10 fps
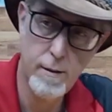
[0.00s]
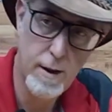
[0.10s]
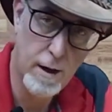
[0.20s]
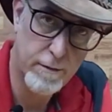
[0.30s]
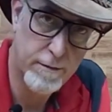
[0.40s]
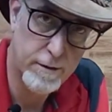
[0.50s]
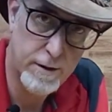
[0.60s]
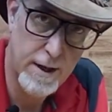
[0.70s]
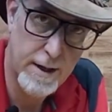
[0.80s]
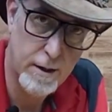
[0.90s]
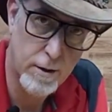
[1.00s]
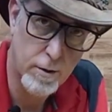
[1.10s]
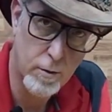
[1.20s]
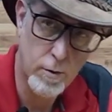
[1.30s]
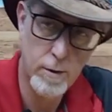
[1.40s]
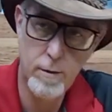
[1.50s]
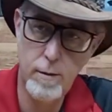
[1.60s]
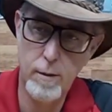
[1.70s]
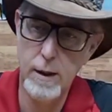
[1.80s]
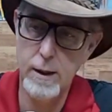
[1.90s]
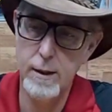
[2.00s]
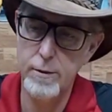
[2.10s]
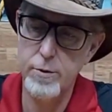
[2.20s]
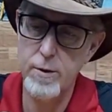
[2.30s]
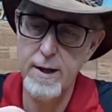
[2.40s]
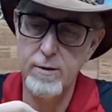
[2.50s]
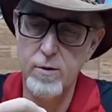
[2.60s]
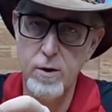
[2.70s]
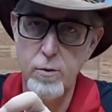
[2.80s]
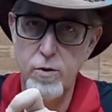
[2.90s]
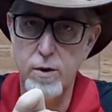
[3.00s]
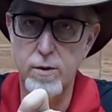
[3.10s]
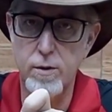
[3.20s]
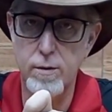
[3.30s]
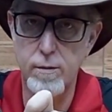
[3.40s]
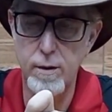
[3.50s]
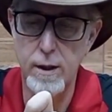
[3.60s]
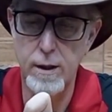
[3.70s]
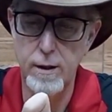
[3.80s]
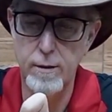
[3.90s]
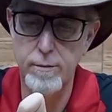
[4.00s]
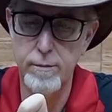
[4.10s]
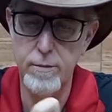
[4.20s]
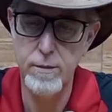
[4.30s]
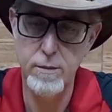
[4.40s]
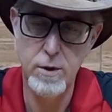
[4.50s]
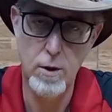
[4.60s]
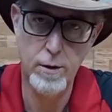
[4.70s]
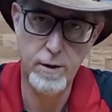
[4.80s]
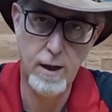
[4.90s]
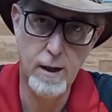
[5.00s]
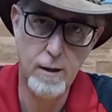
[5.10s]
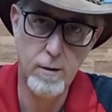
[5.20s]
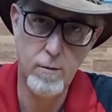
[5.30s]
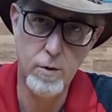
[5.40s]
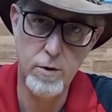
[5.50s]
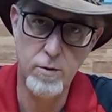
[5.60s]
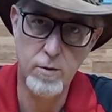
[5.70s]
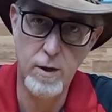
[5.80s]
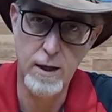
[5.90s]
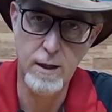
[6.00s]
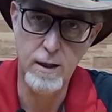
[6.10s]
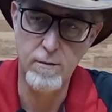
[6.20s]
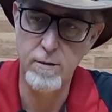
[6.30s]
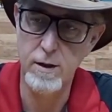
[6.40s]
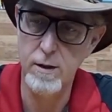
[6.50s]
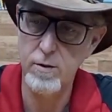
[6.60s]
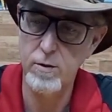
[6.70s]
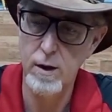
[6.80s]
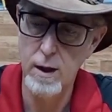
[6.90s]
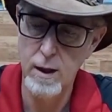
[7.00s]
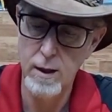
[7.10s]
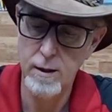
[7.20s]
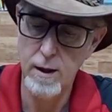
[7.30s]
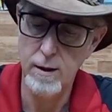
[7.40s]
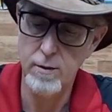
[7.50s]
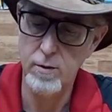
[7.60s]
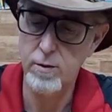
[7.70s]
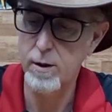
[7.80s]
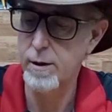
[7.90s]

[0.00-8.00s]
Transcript: Alpha Tango translucent dog tag, which is kind of neat for this. Got his